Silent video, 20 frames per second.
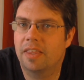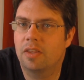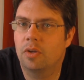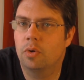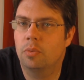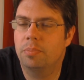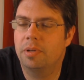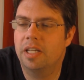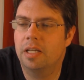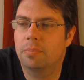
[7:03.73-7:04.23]
that
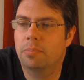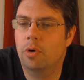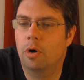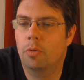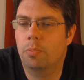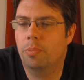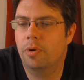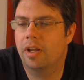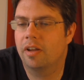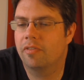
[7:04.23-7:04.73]
would be
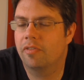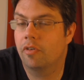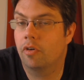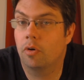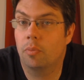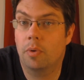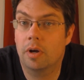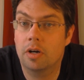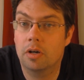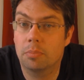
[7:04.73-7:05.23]
appropriate for a
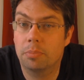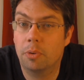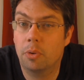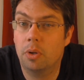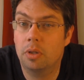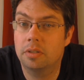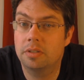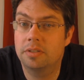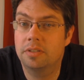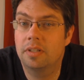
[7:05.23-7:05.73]

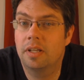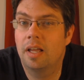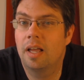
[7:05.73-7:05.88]
Wonderbolt.